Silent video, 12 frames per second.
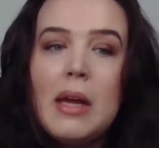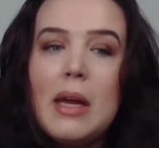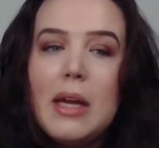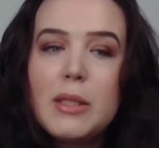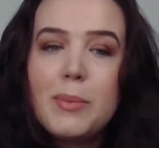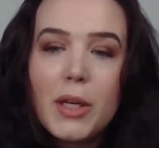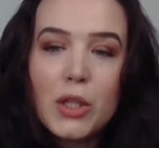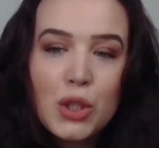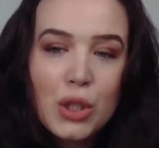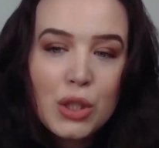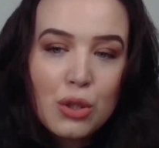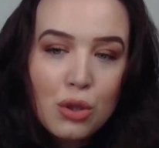is because
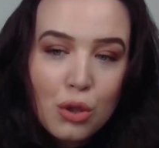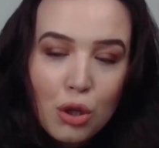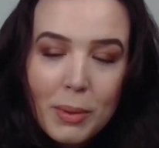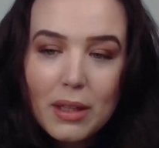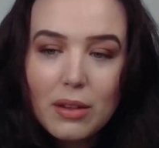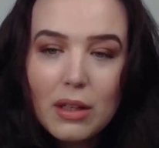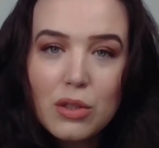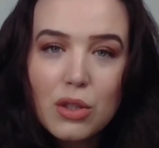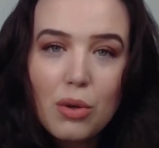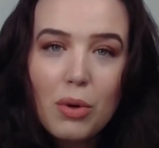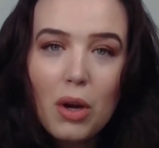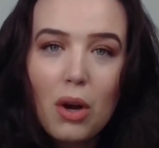there's so many things
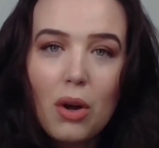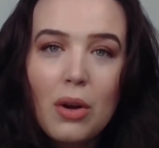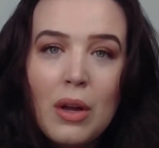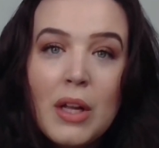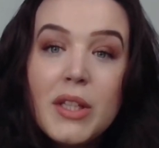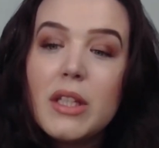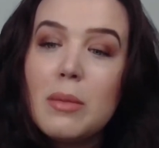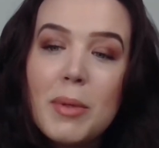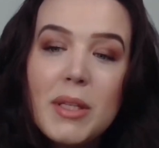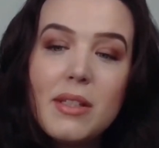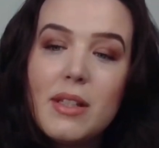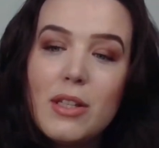going on that the
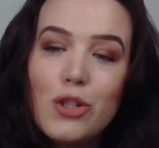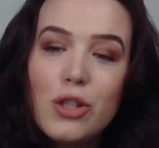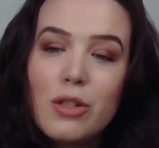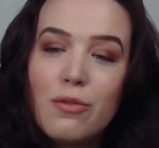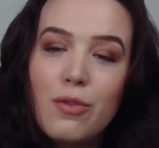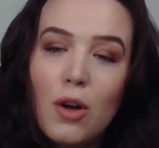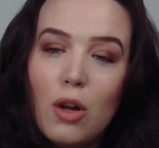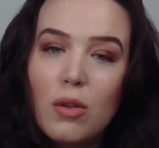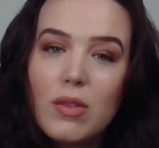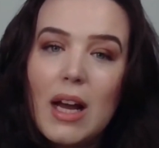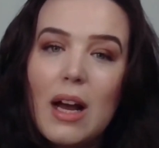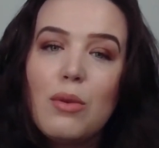business has just
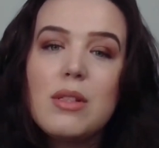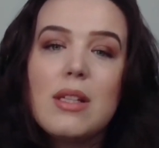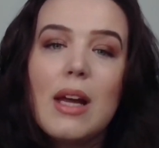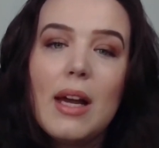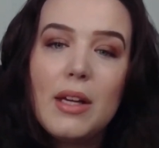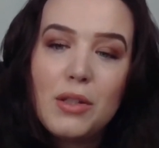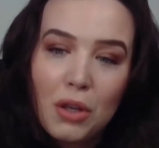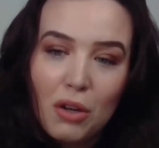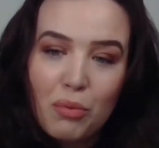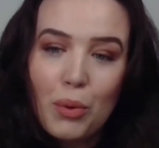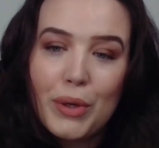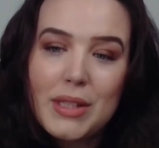evolved outside of
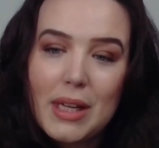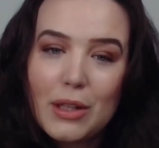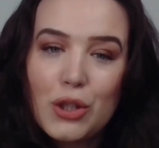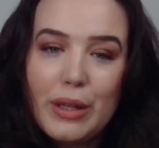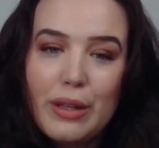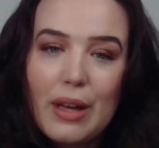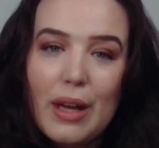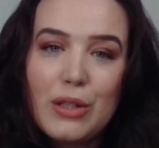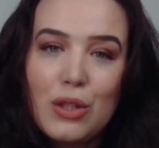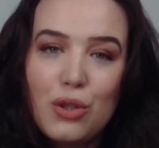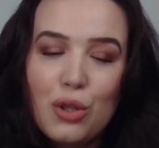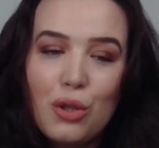what it's actually there
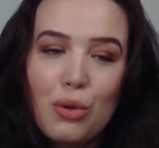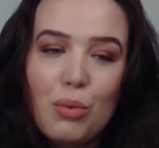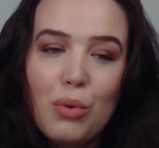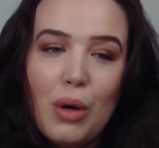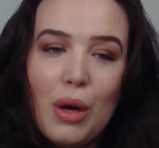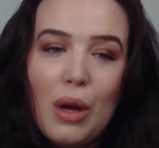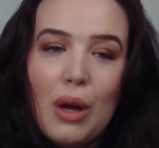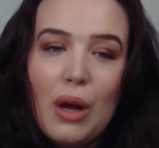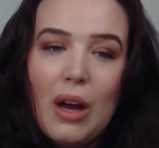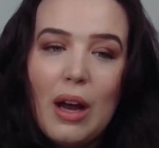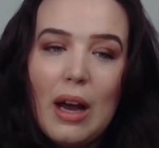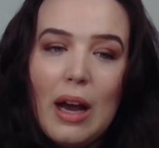to do.
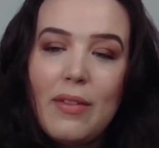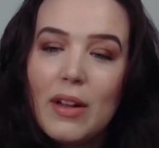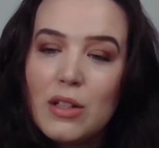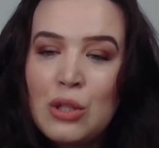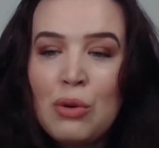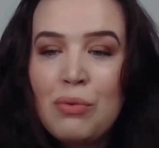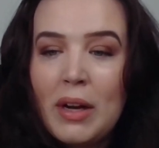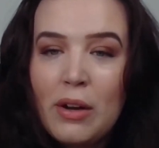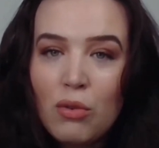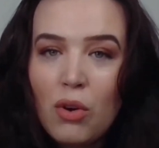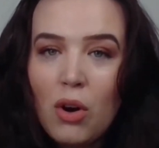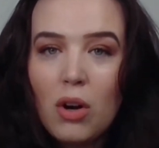And that's not right
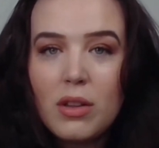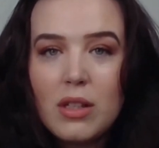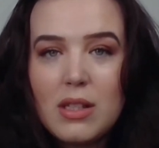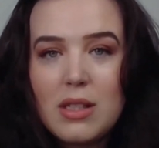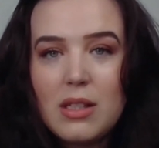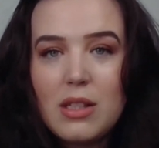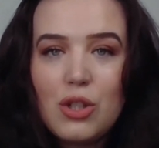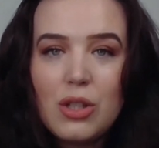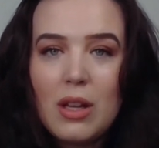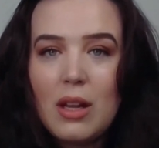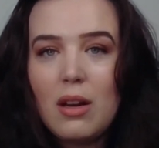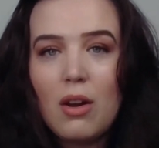or wrong. There's a decision
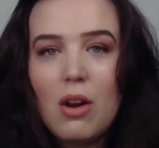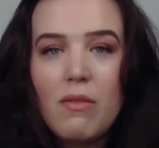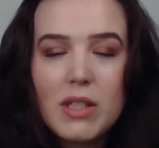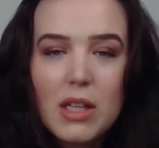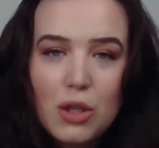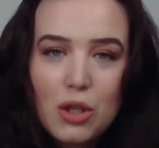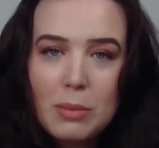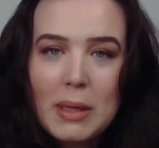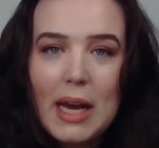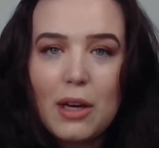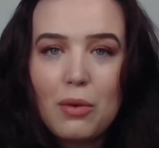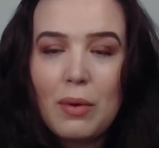then and a conversation to be
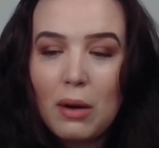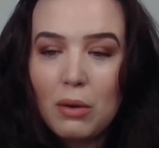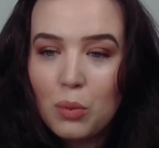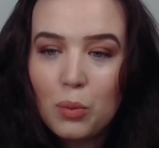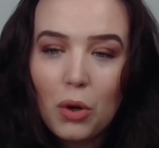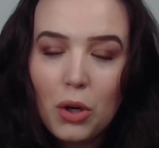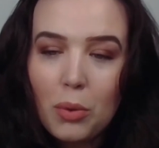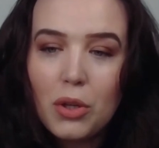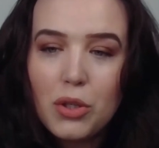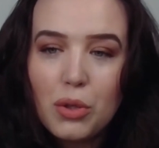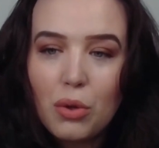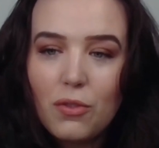had around what do you want to
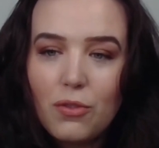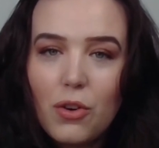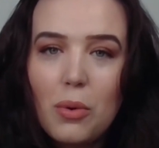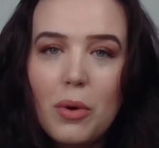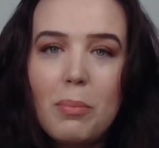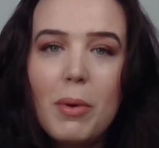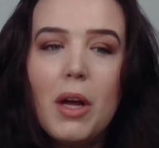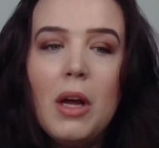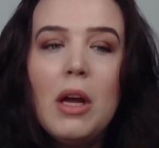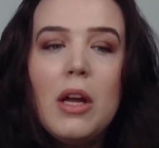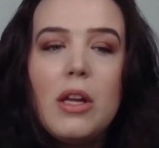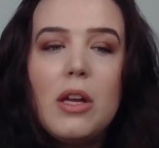do going forward. But
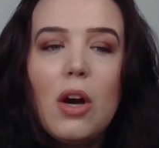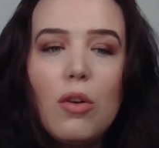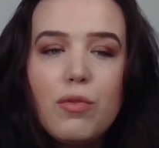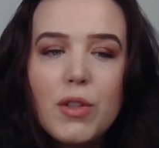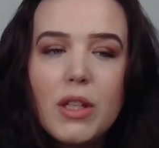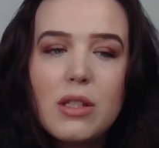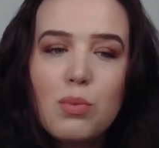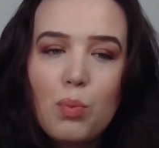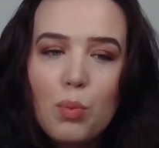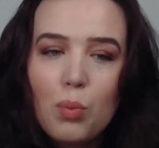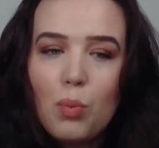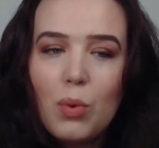often it's
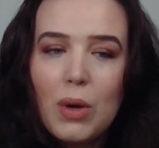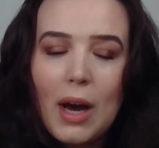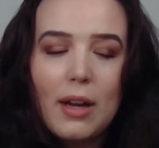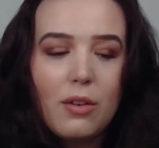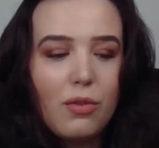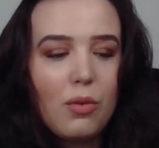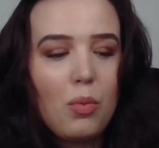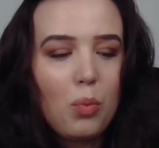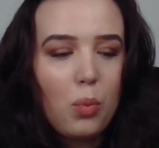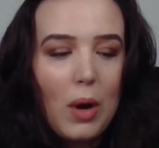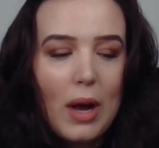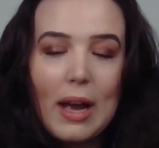kind of
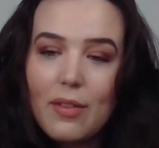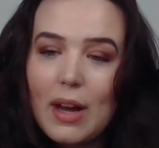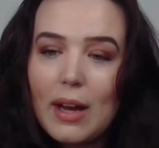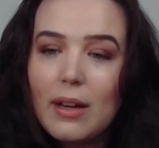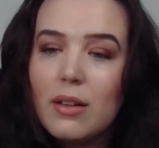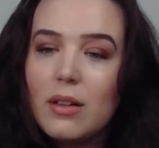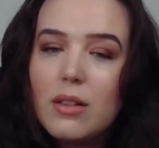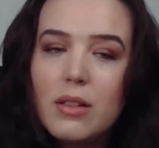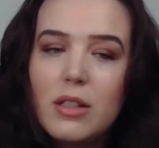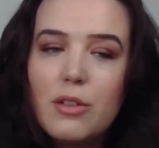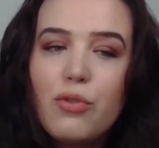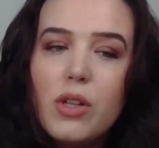where that
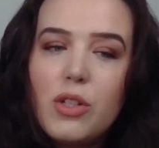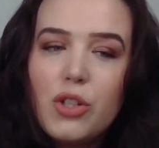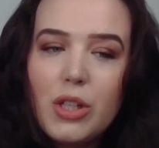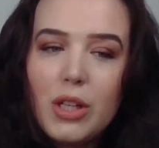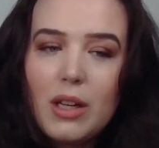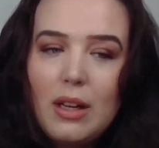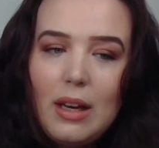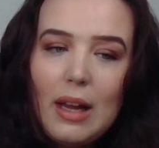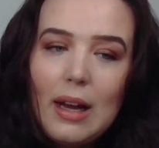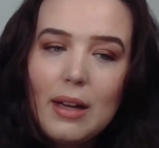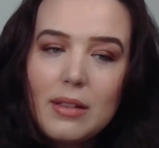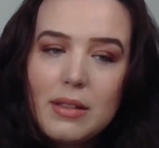differentiator
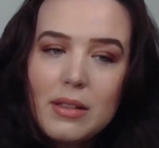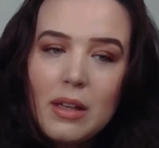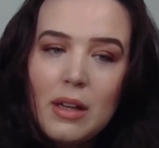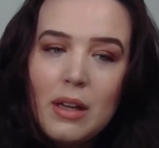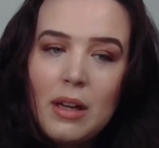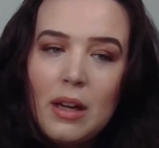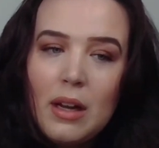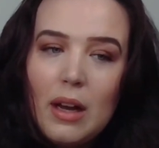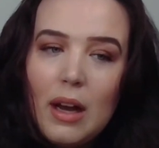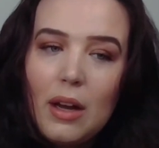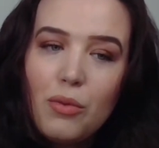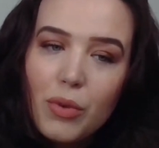lies,
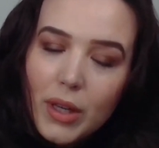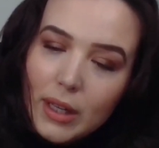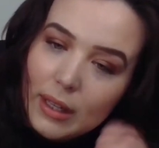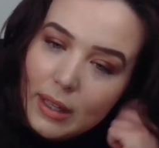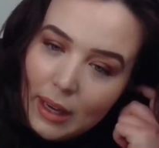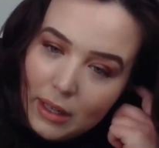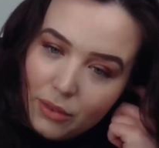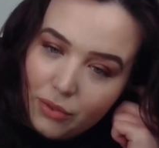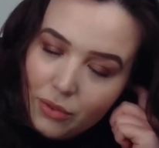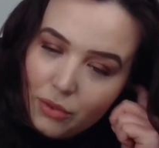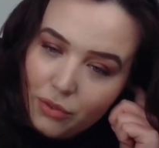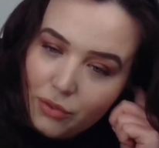and really kind of
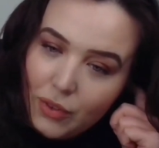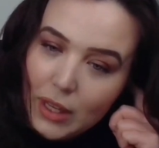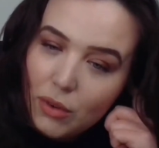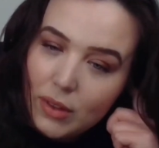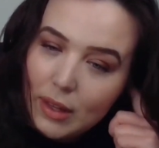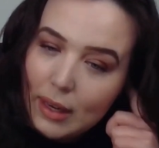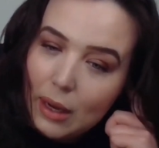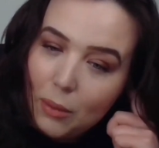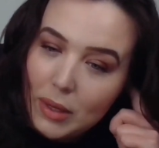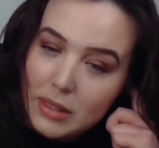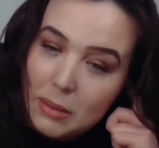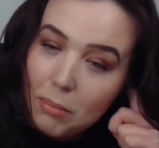figuring that out
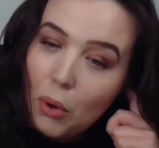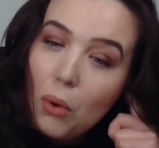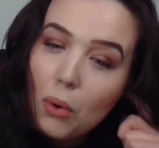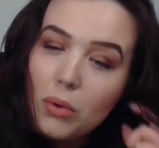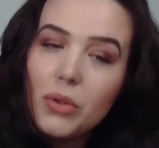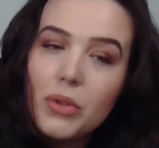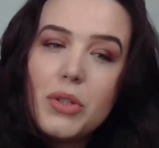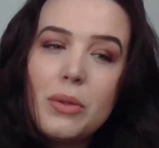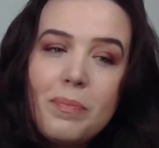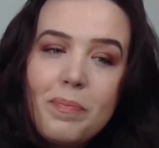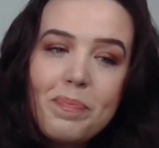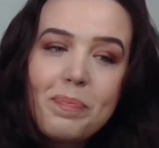is important.
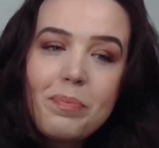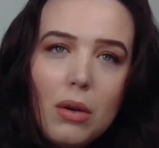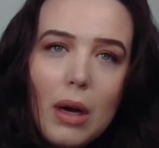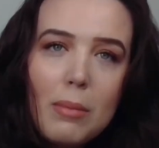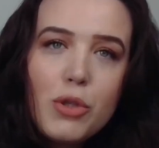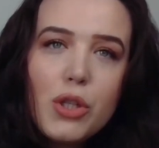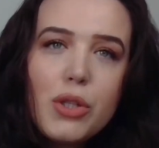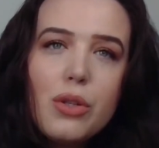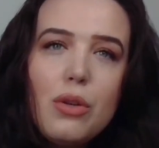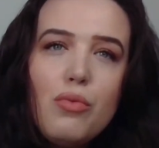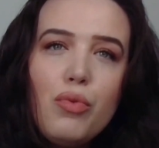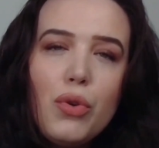I'm just going
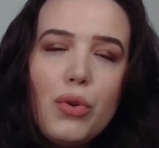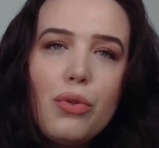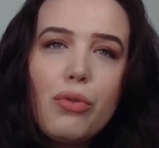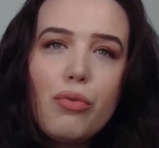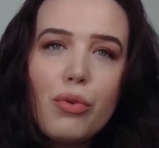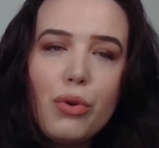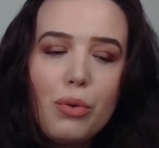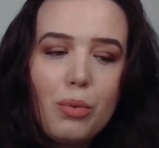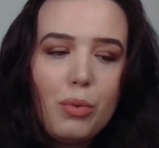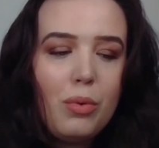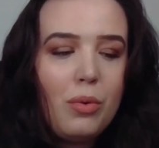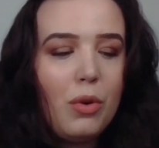to run
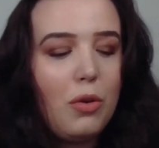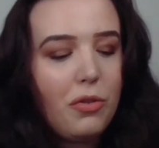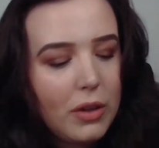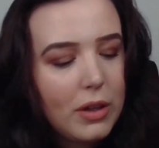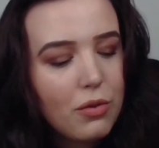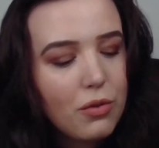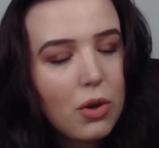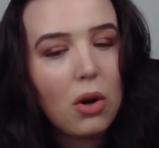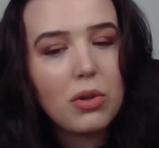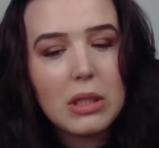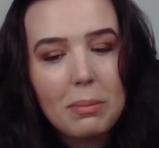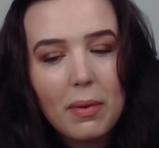through. Hopefully you've
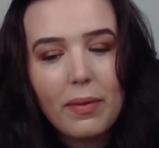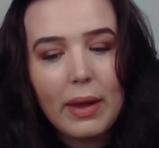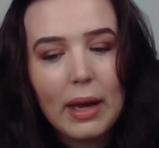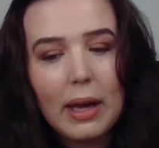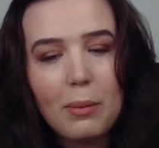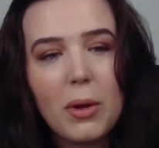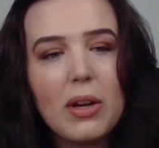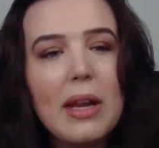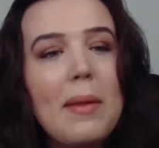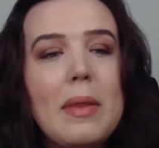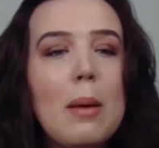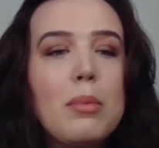got something there, and we could
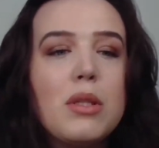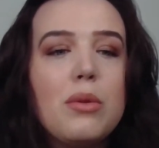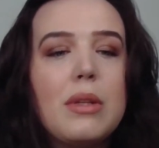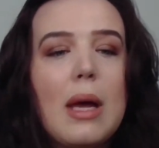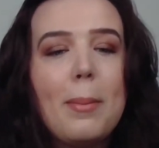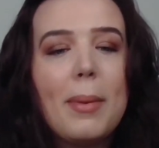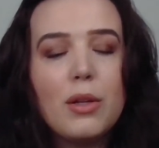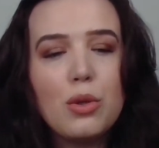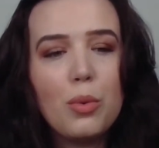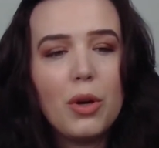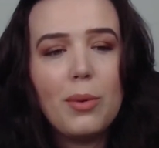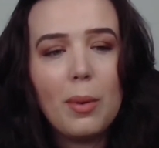end the episode there, but I don't
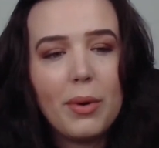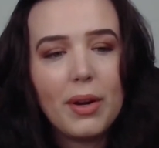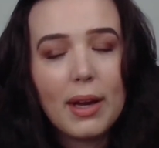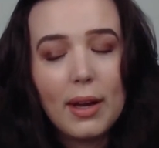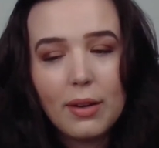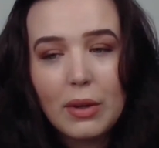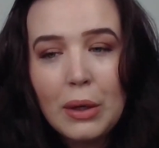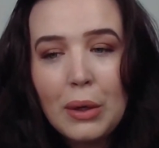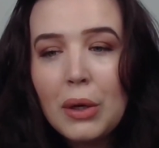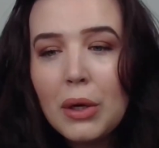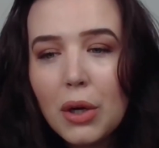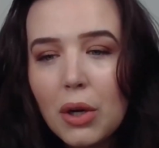want to. I want to kind of
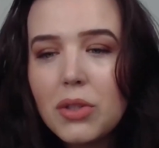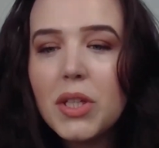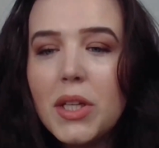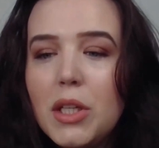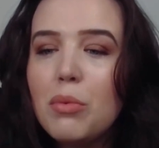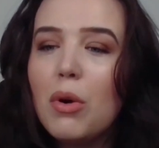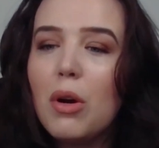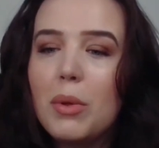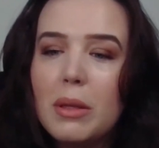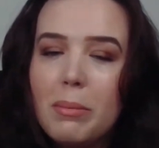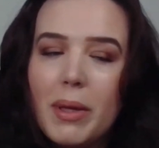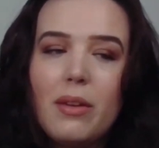continue on with
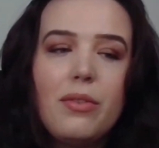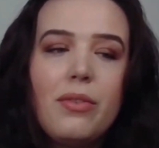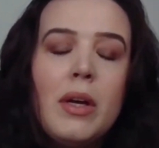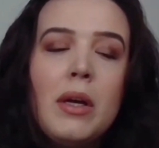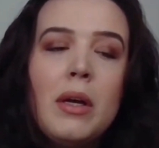a bit of